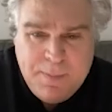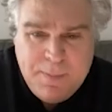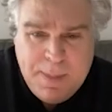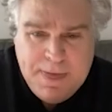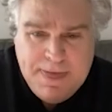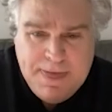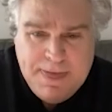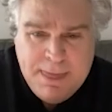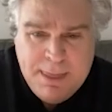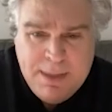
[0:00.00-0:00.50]

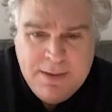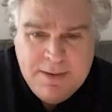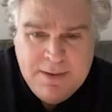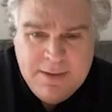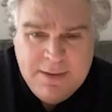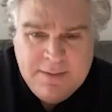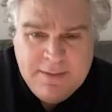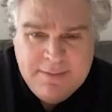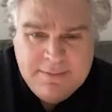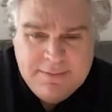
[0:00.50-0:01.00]

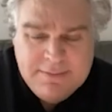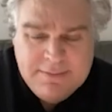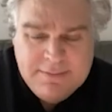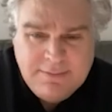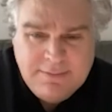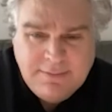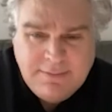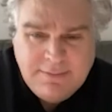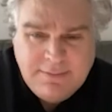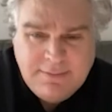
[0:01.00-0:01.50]

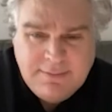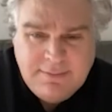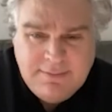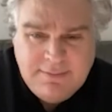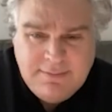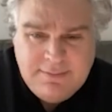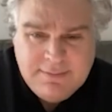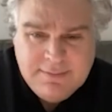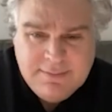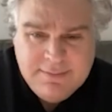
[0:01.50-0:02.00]

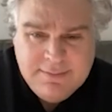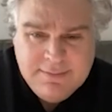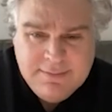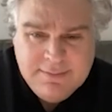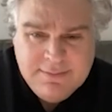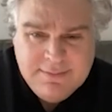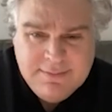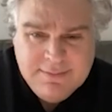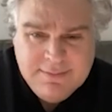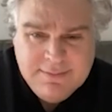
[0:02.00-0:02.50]

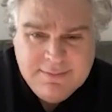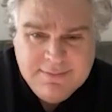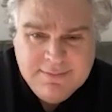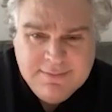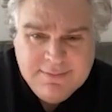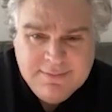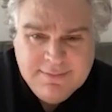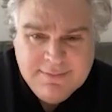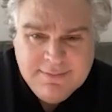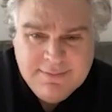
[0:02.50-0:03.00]

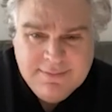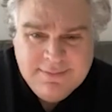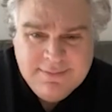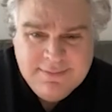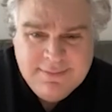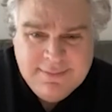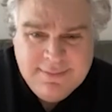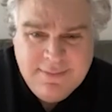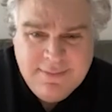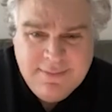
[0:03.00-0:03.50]

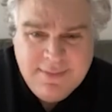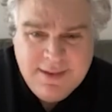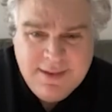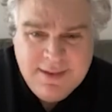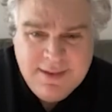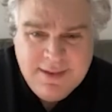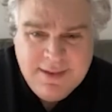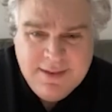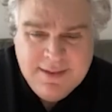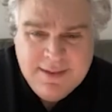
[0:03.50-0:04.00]

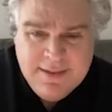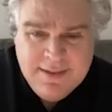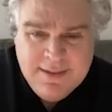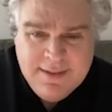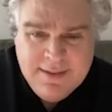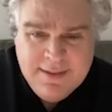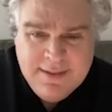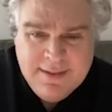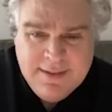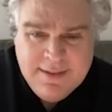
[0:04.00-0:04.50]

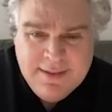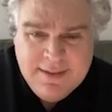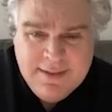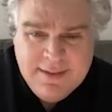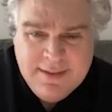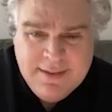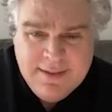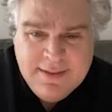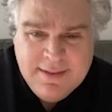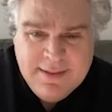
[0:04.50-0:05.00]

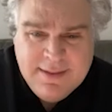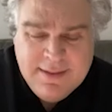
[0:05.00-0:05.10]
This person isn't speaking.